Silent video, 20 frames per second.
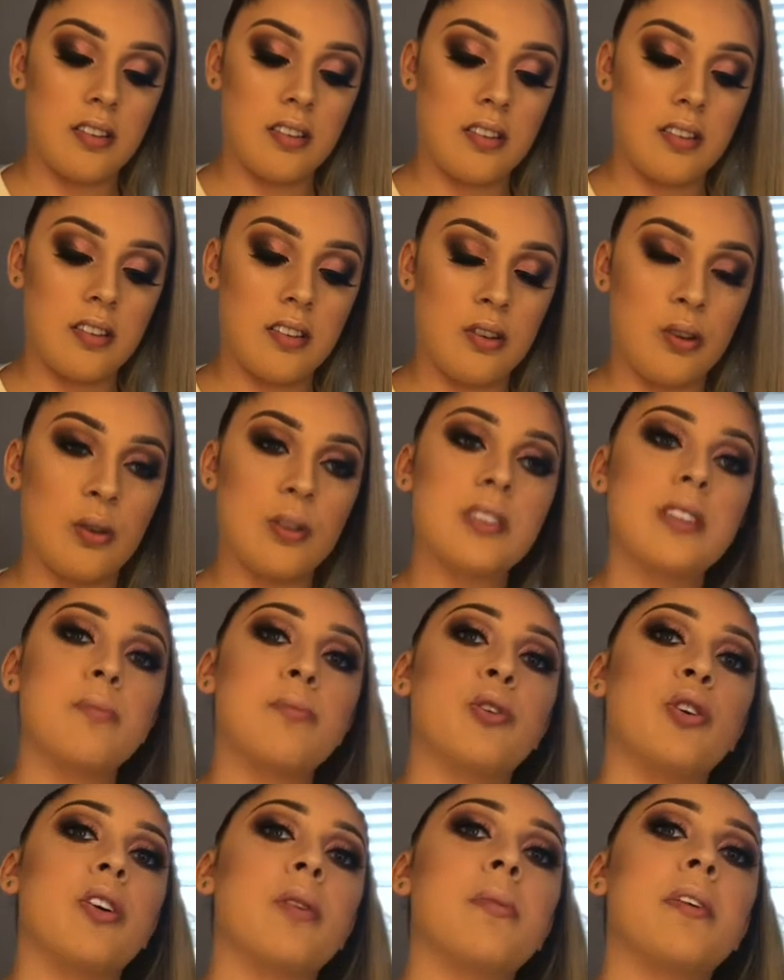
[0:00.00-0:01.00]
used the
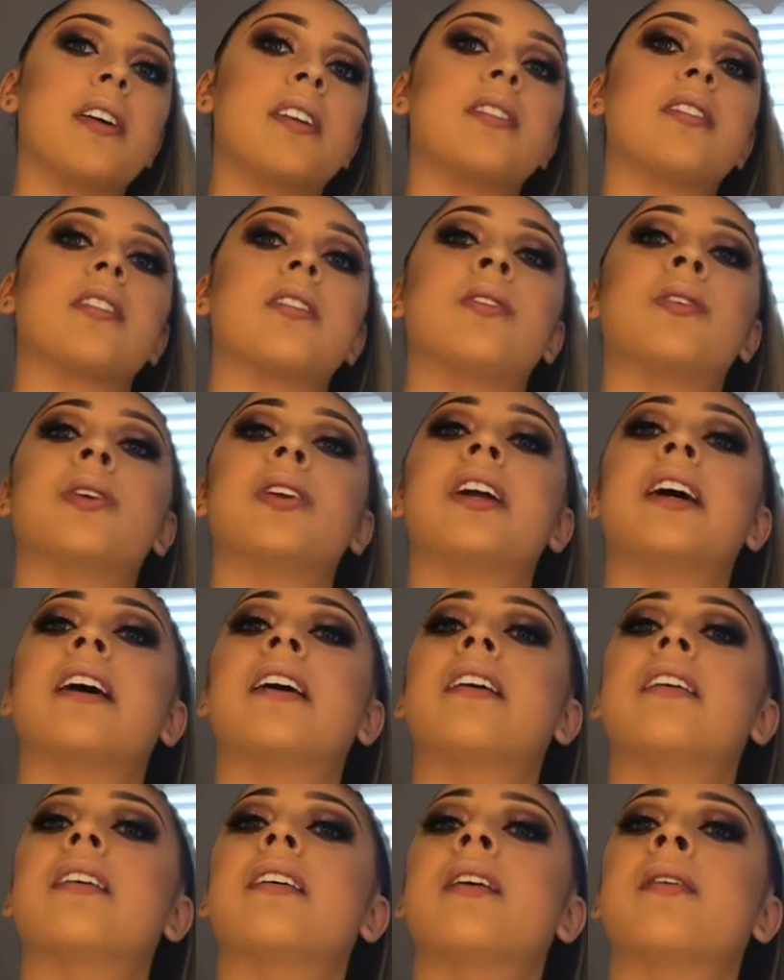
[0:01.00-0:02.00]
beauty blender on that
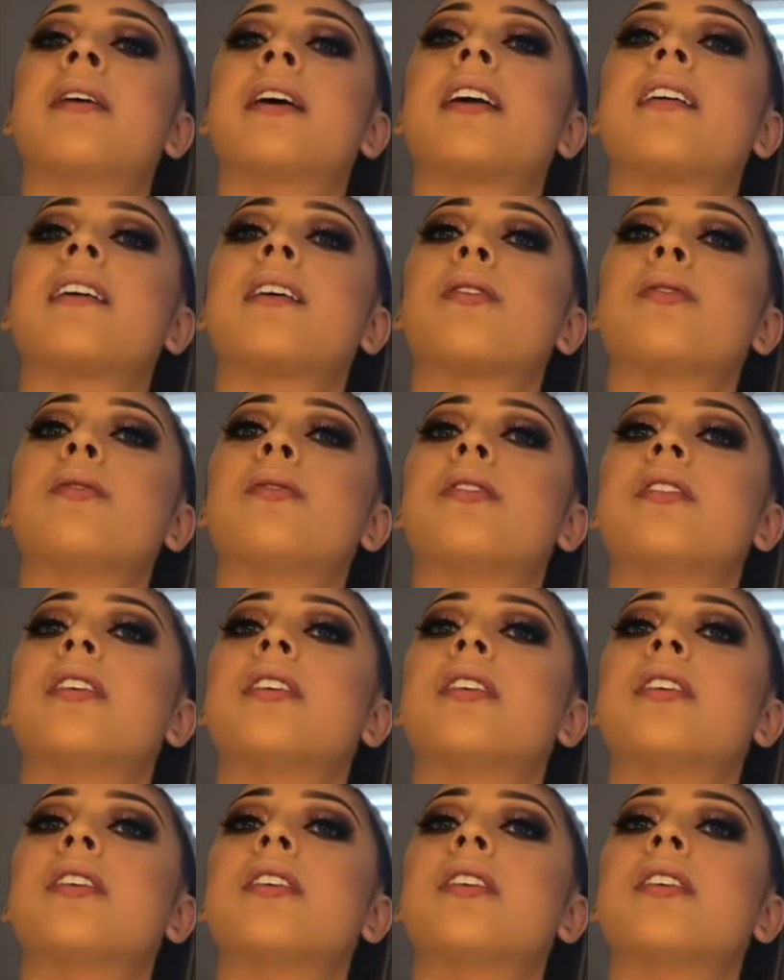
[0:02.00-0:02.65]
a while ago.